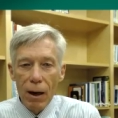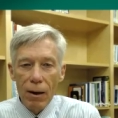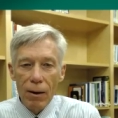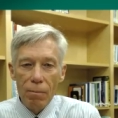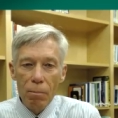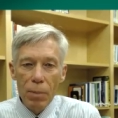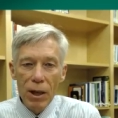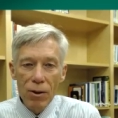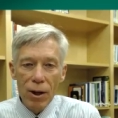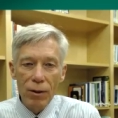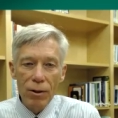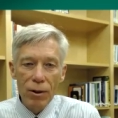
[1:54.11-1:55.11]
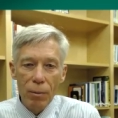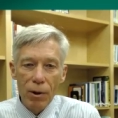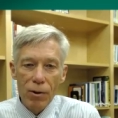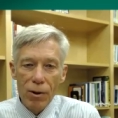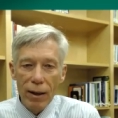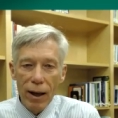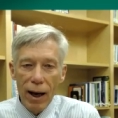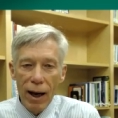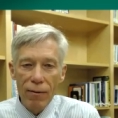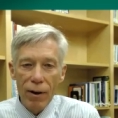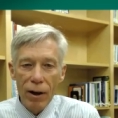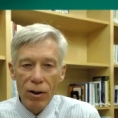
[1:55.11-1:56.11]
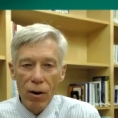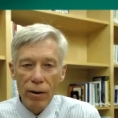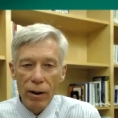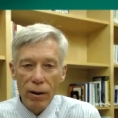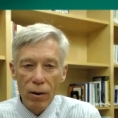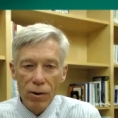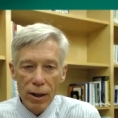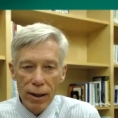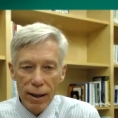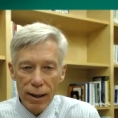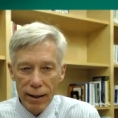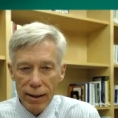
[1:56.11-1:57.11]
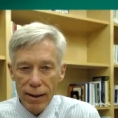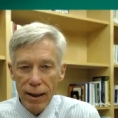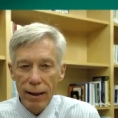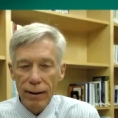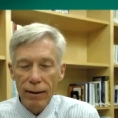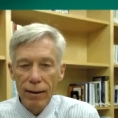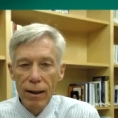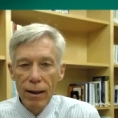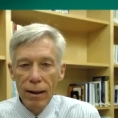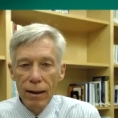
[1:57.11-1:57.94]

are B cell tumors that have a target called CD19.